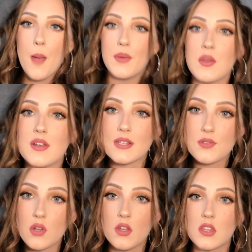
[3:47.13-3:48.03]
But anyways, I'm
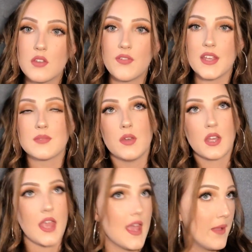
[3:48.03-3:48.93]
scrolling through
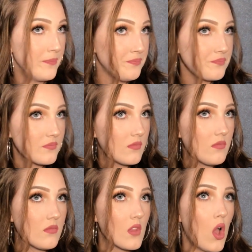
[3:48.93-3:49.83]
Facebook, and
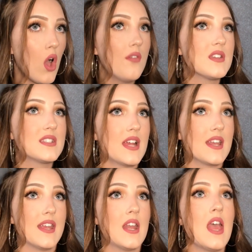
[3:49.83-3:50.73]
all of a
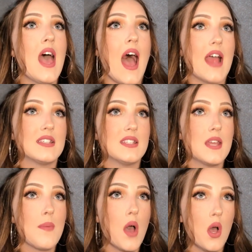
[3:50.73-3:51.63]
sudden, I
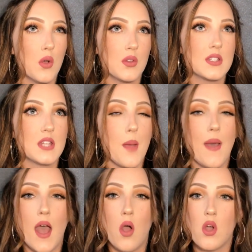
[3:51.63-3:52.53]
see a post
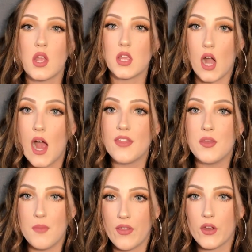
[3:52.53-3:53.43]
about God
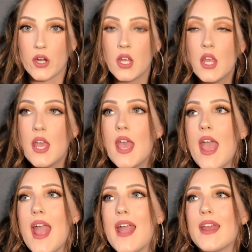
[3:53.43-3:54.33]
the Mother.
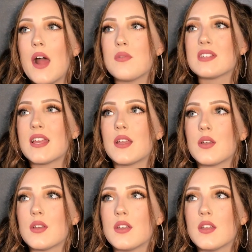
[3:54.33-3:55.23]
And I was
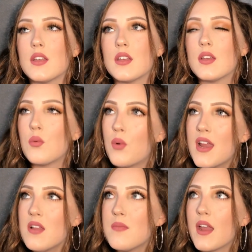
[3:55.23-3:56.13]
like,
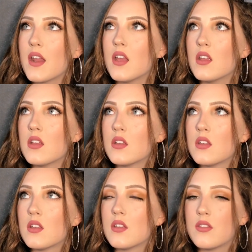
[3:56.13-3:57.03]
wait a minute.
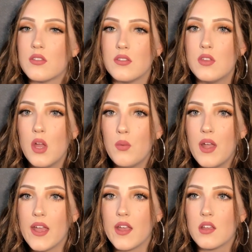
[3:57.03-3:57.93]
No
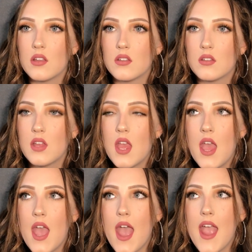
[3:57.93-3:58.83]
way.
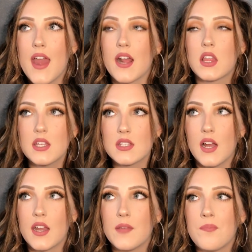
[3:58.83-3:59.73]
And I clicked
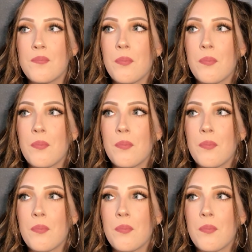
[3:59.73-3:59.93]
on it.